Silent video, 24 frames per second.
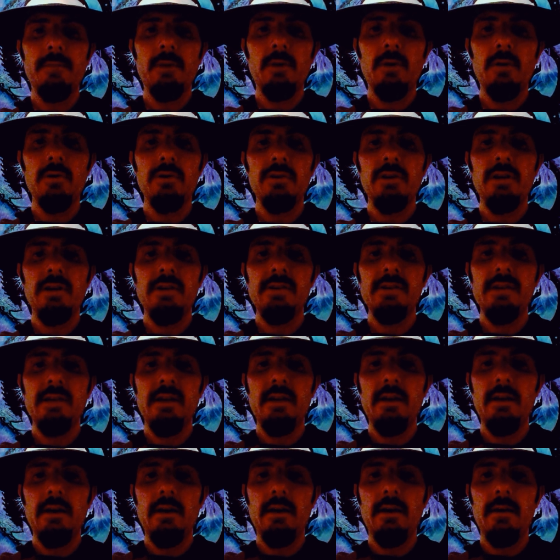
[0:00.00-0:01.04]
or should I
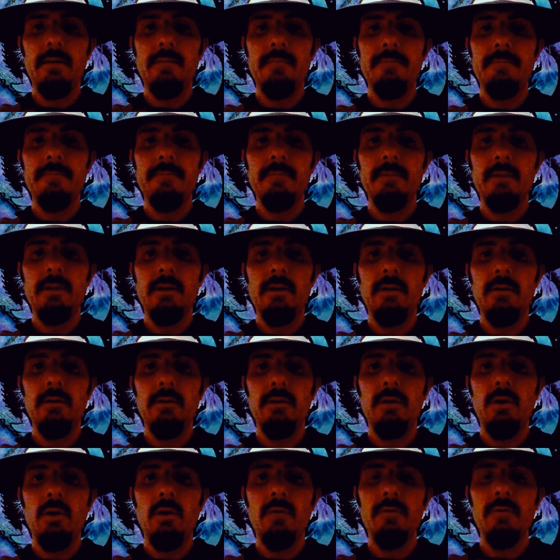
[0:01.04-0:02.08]
say,
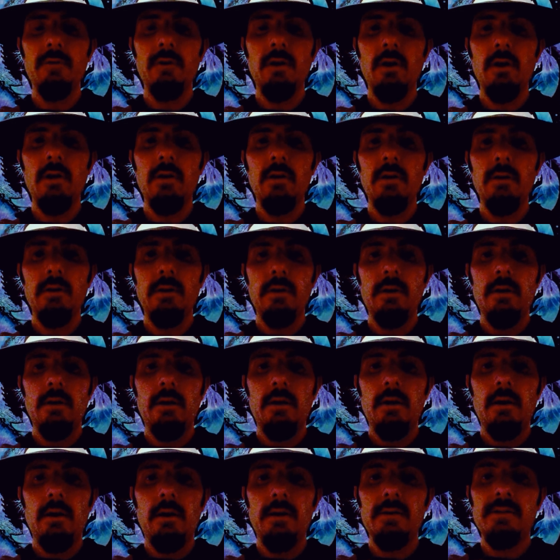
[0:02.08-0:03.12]
the overall
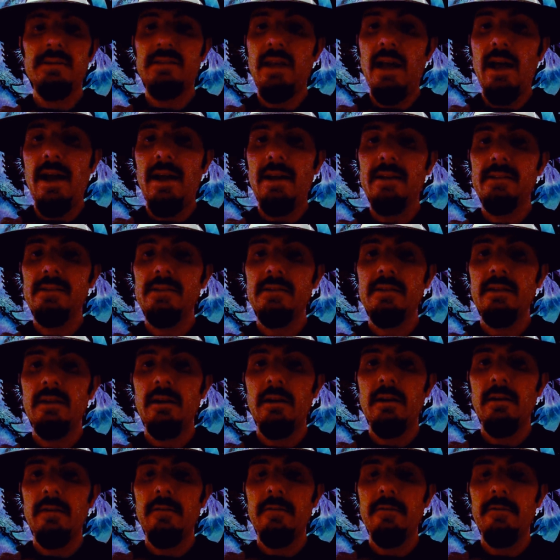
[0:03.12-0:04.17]
size
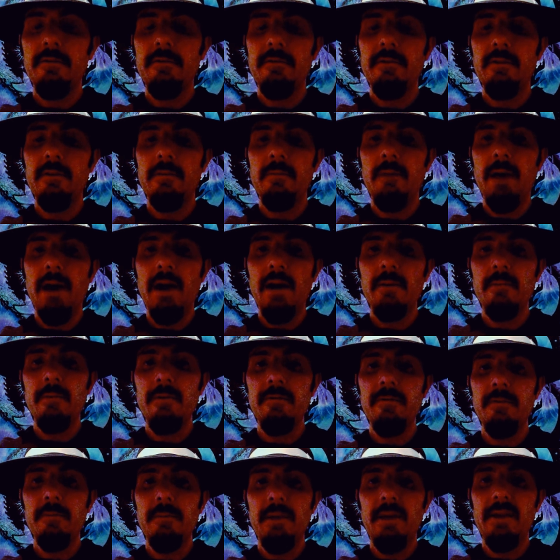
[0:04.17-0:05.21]
of the bottom
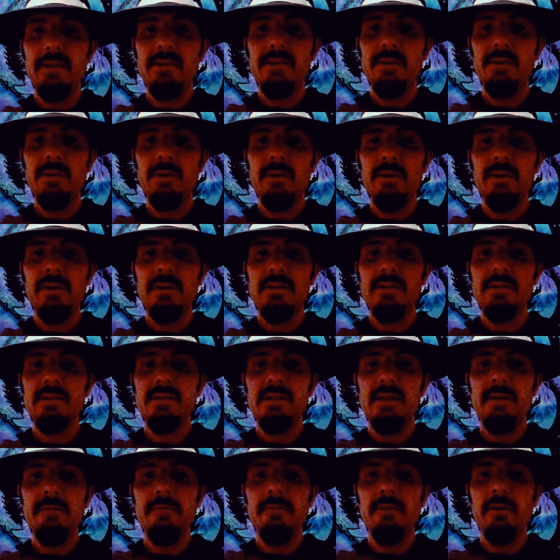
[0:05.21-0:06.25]
of the bass unit doesn't
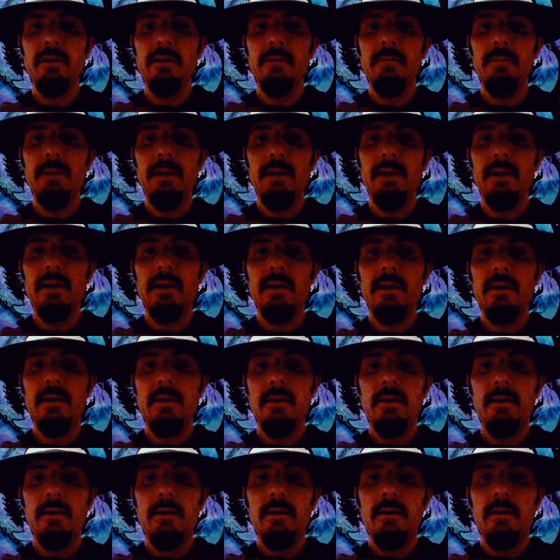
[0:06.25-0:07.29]
seem very big,
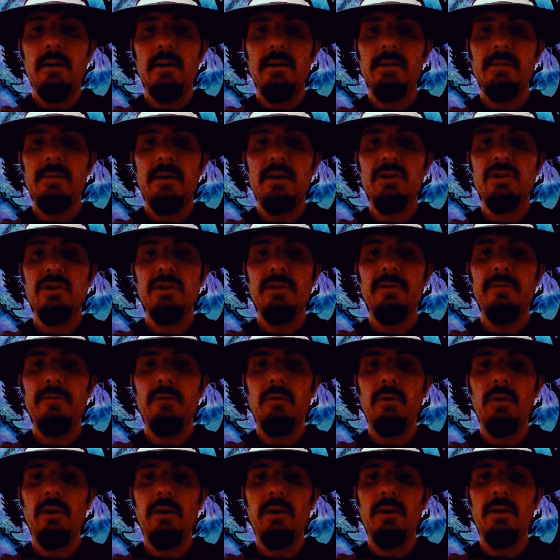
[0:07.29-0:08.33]
especially
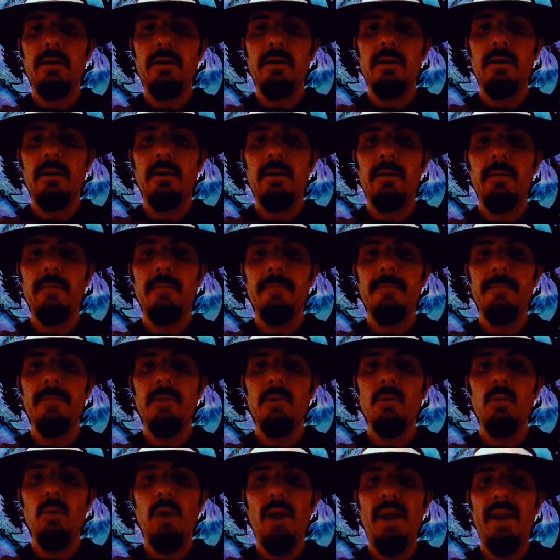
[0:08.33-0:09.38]
for the
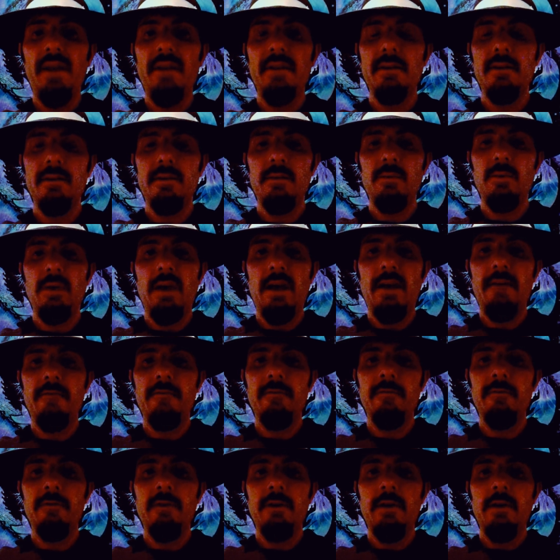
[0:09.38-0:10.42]
weight. We have
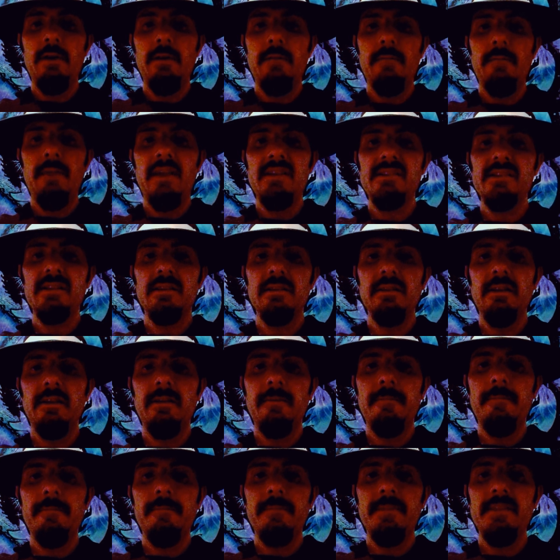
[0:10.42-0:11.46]

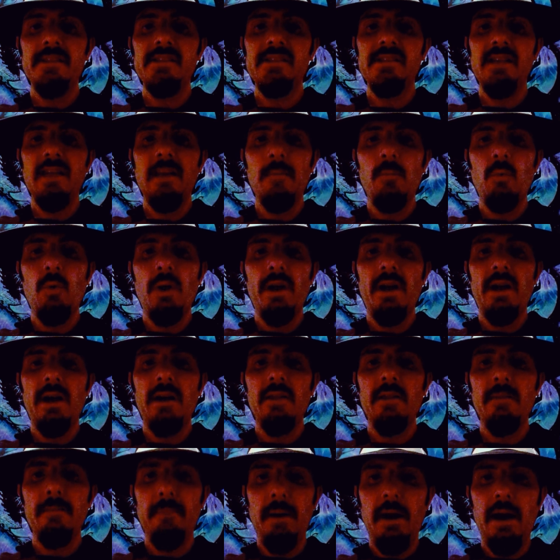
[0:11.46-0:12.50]
basically the same weight
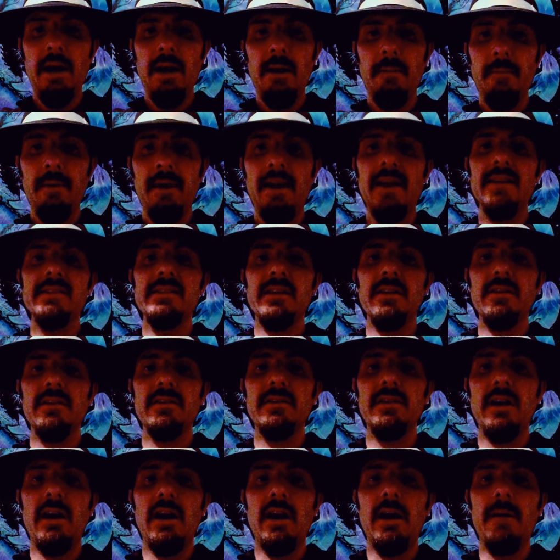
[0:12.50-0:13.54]
on the bottom as on the
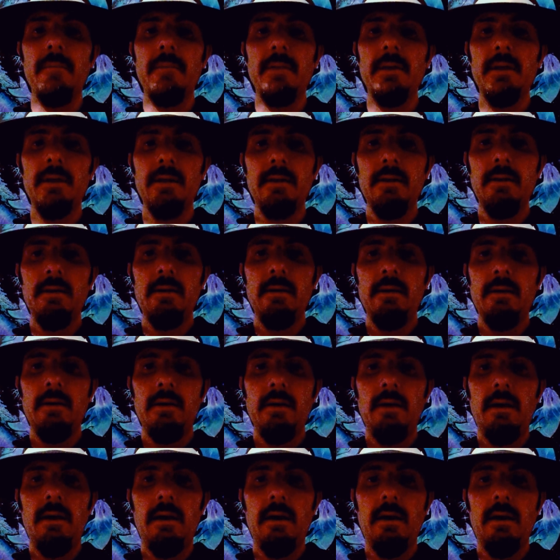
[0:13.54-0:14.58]
top,
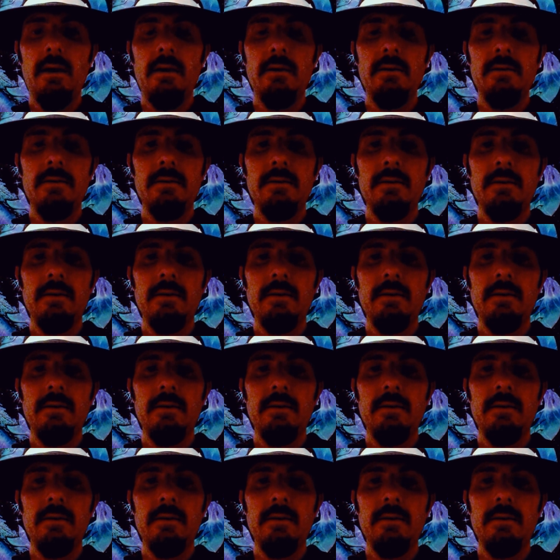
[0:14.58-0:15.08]
and